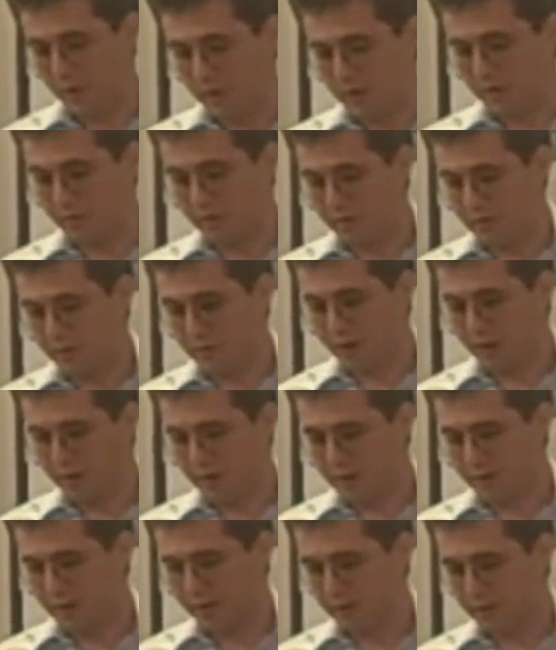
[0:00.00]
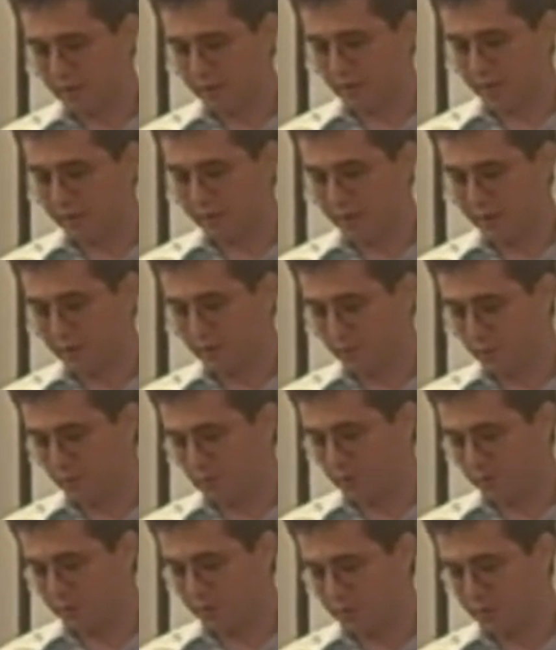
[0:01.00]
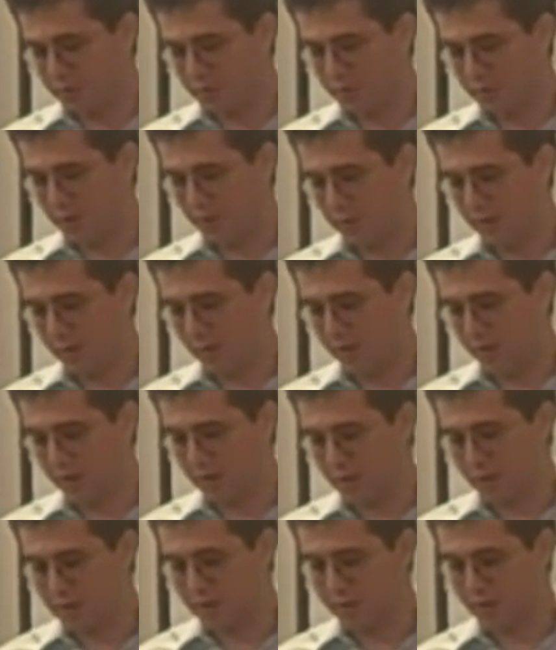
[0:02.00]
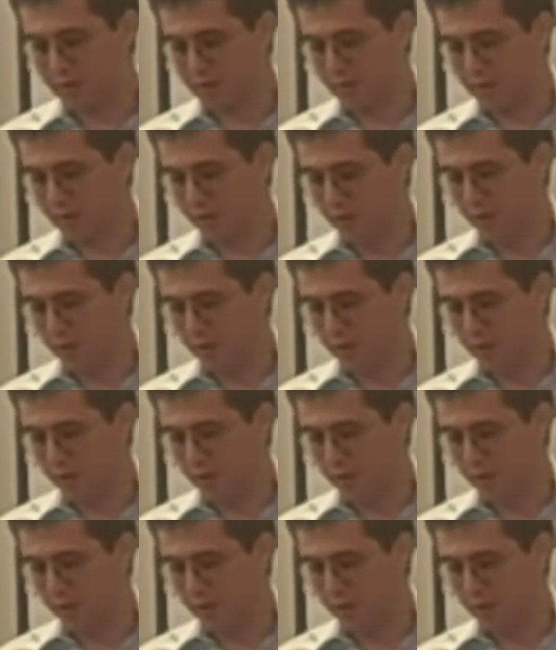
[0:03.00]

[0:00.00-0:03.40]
And the other thing that I think we're going to see is